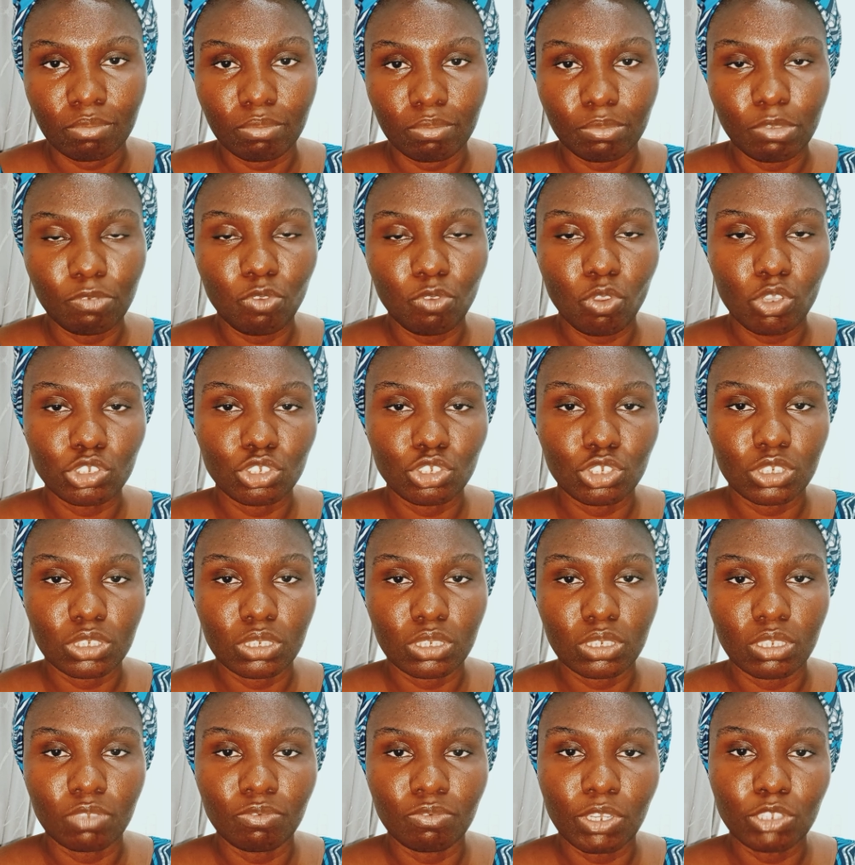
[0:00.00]
before
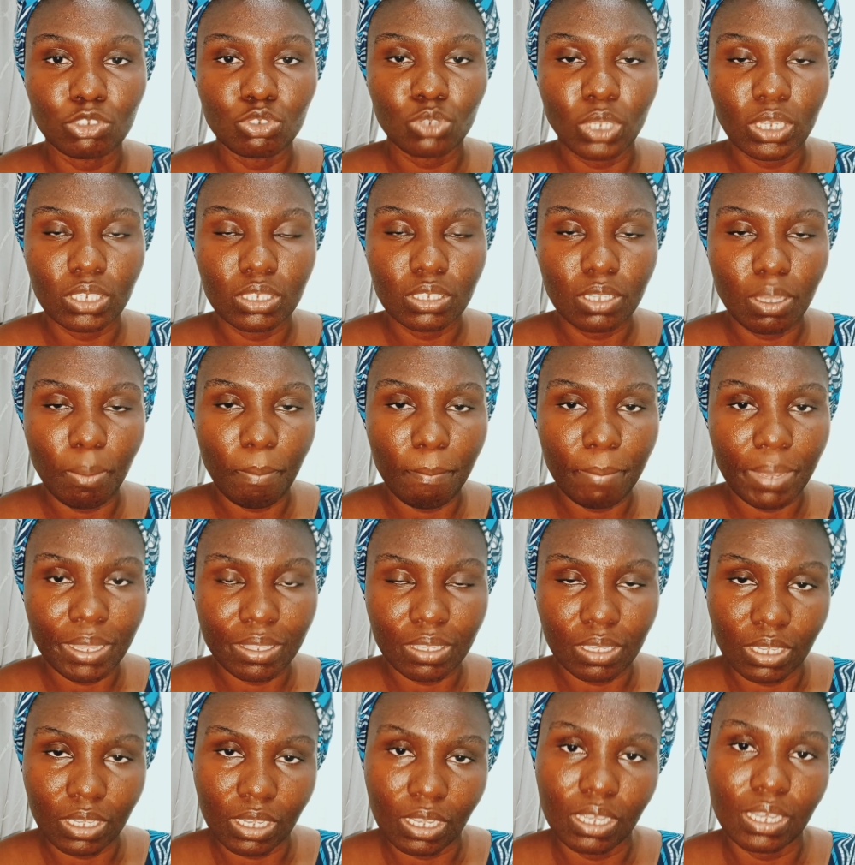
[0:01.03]
she eventually met the
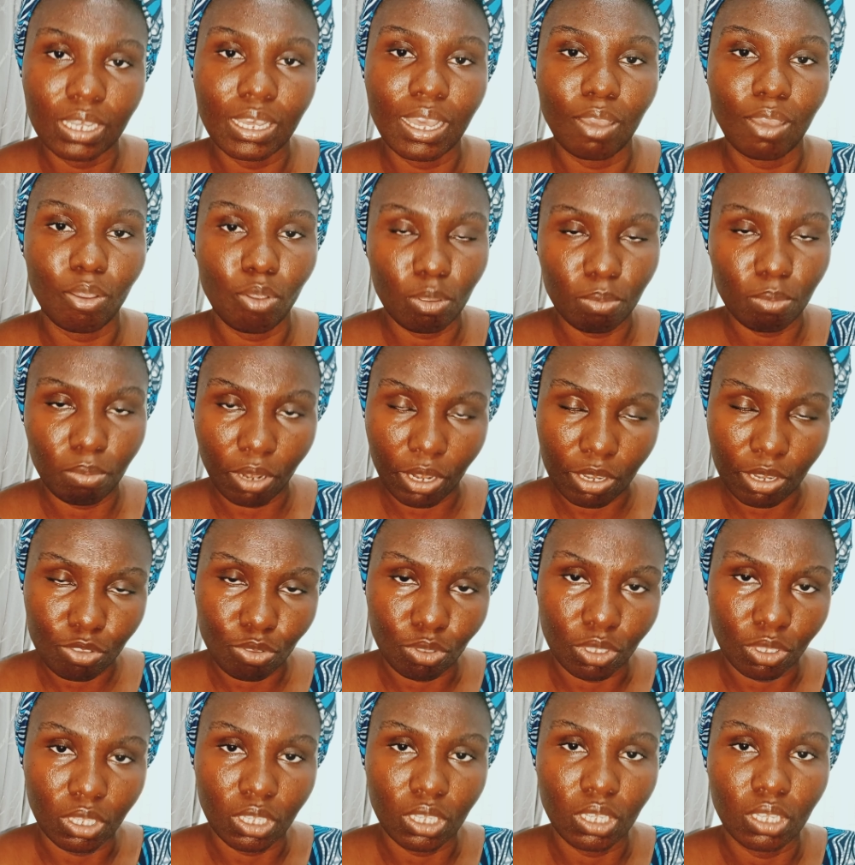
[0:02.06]
king and got married to
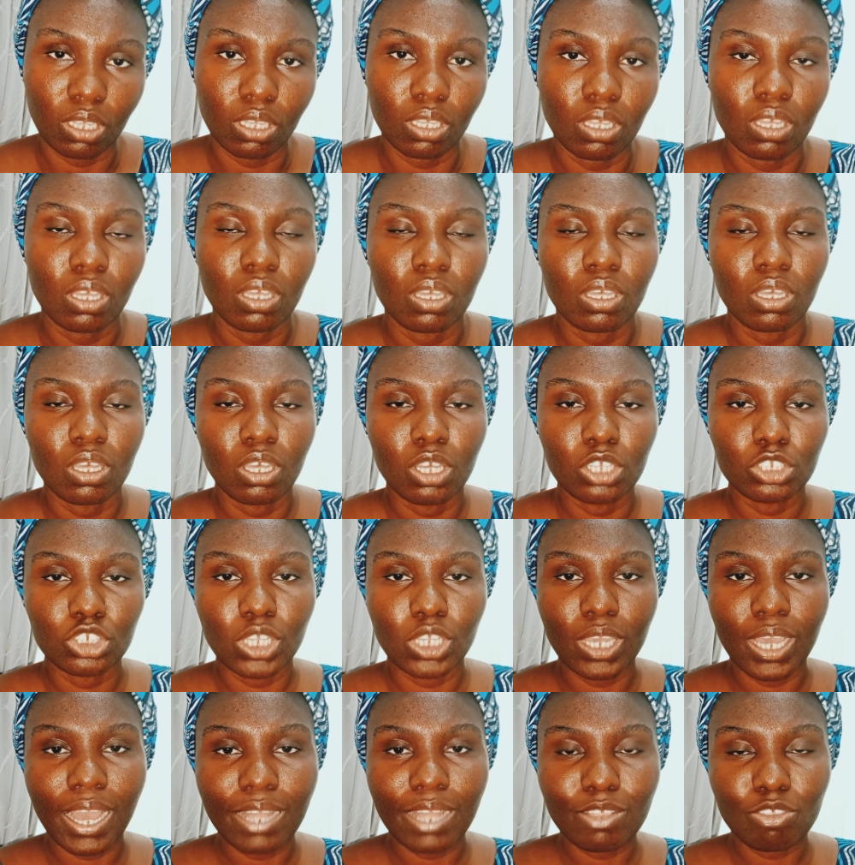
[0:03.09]
the king, she
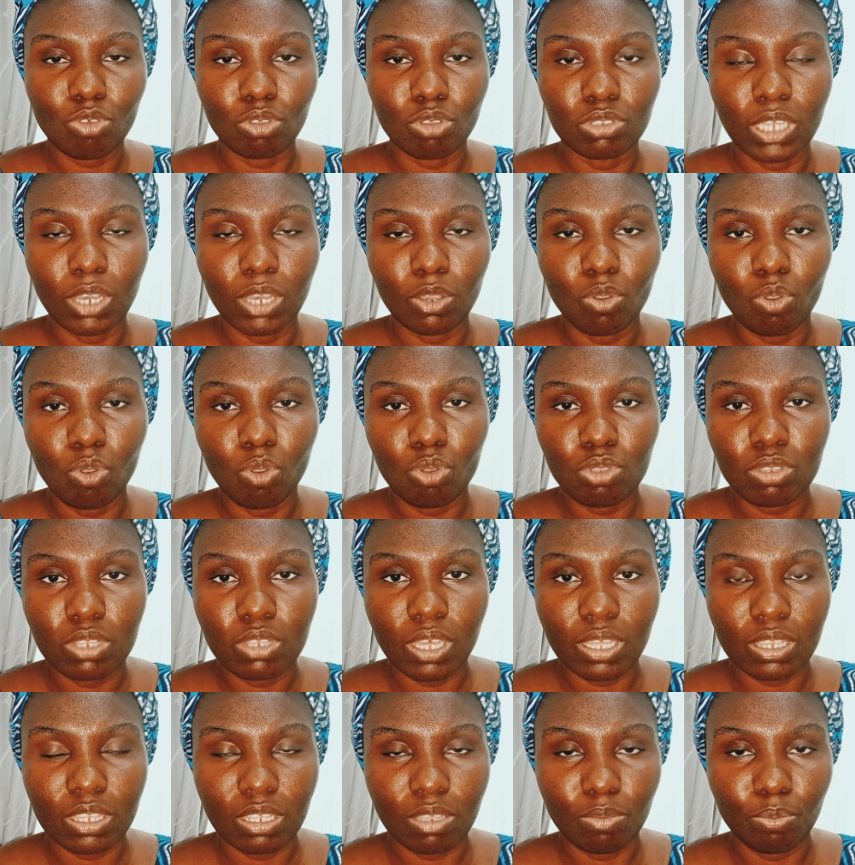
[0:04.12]
had to undergo
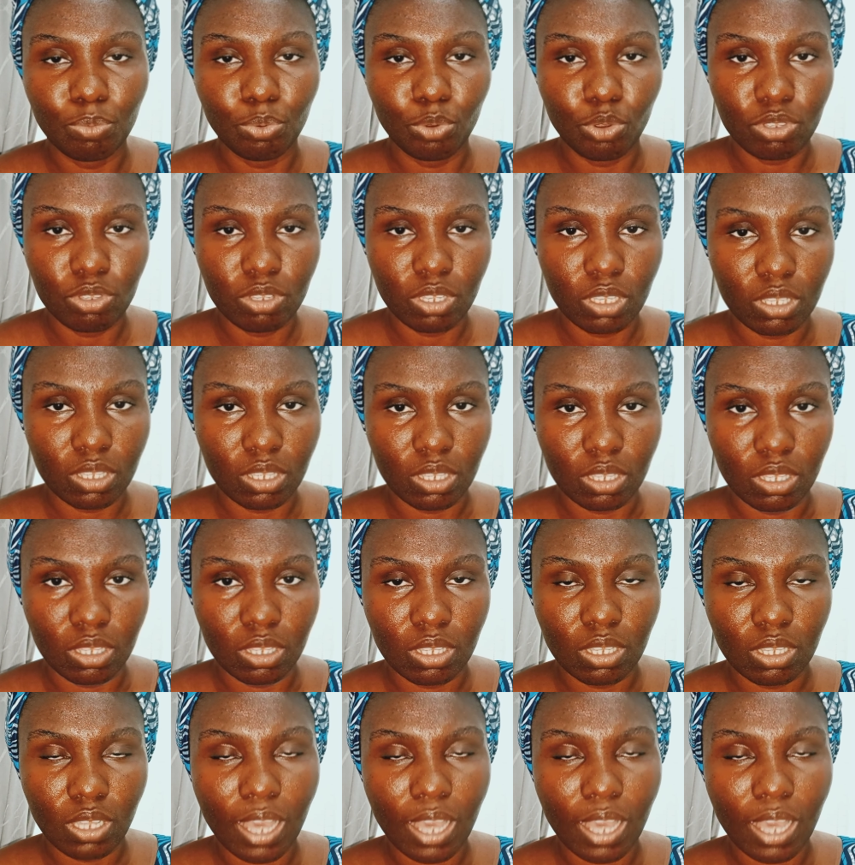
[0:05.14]
certain processes.